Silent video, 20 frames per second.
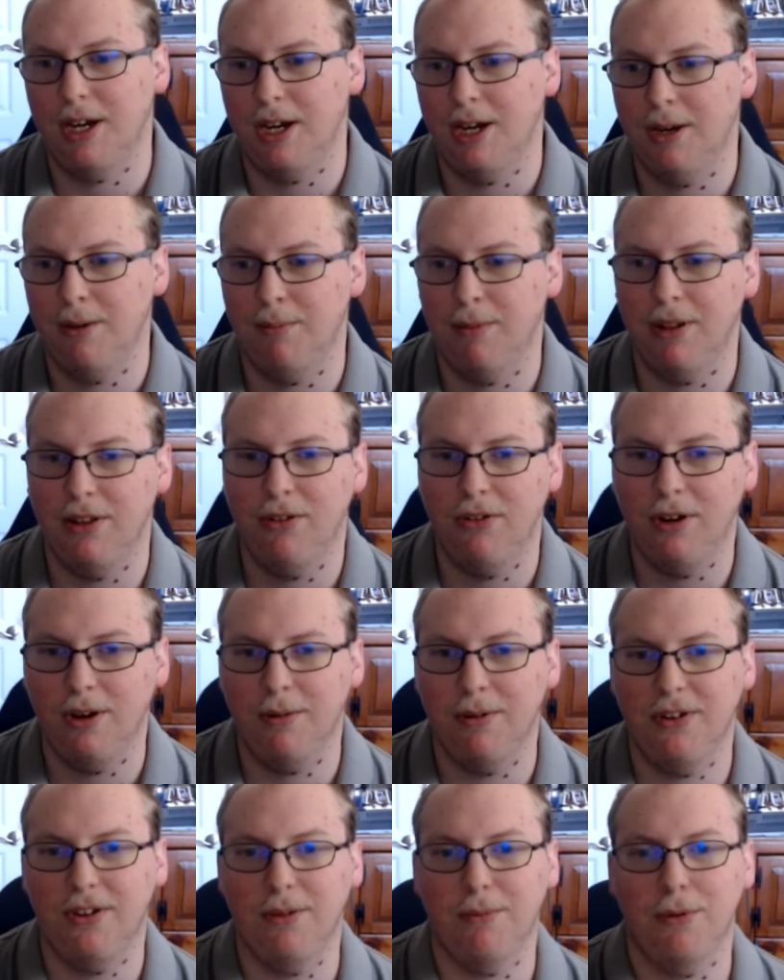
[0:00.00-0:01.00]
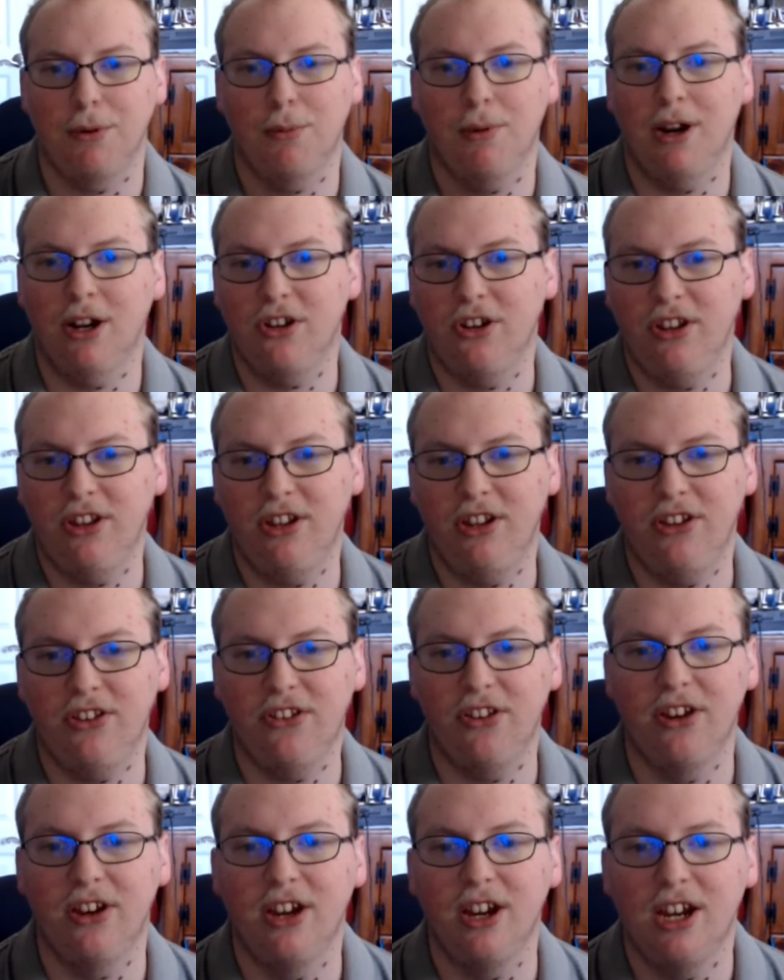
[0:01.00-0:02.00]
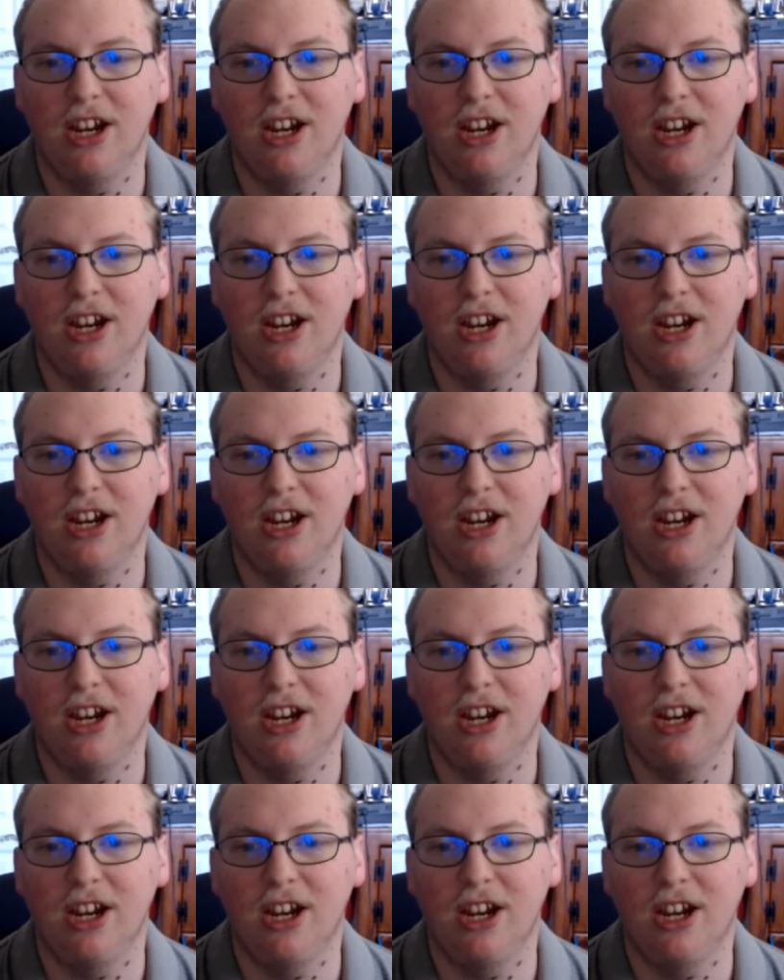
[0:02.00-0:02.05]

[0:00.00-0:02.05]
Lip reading: and Matthew Davis, if you're watching this,